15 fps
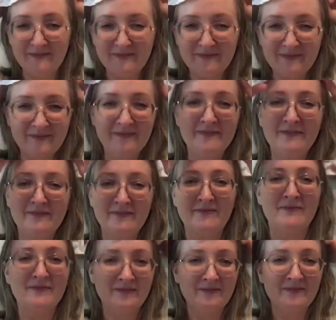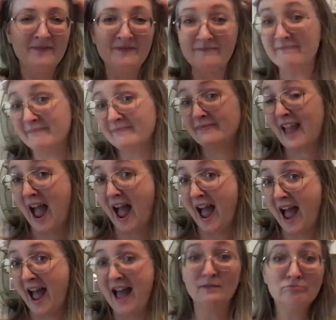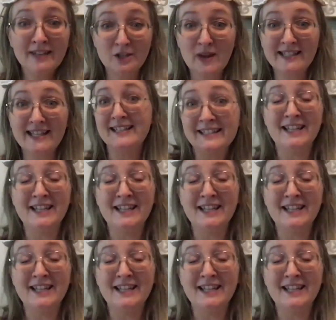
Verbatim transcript: mystery bag with a mystery object on the inside.